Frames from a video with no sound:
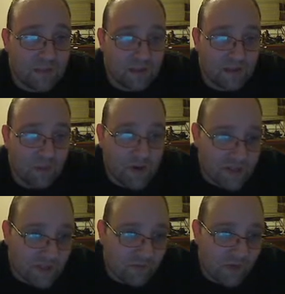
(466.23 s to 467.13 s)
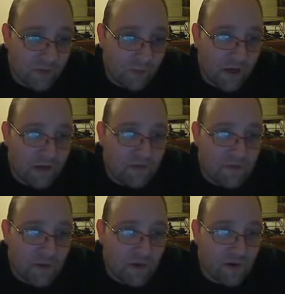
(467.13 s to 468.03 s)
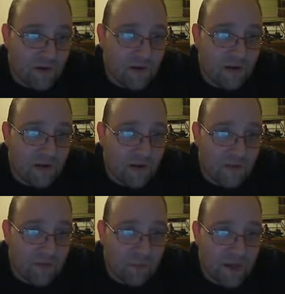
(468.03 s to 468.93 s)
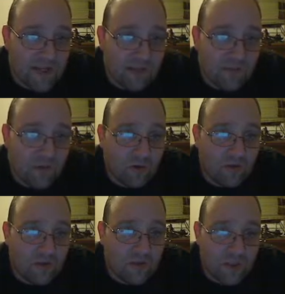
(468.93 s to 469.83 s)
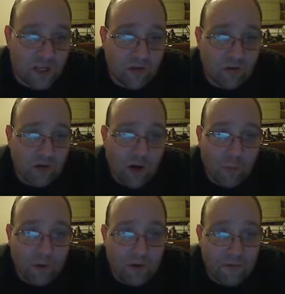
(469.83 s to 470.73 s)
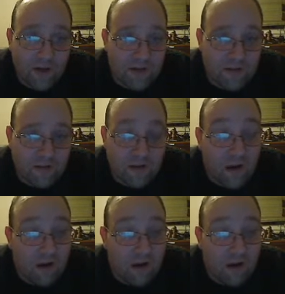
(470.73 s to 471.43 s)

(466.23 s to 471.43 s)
But the wisdom from above is pure, then peaceable, gentle, open to reason,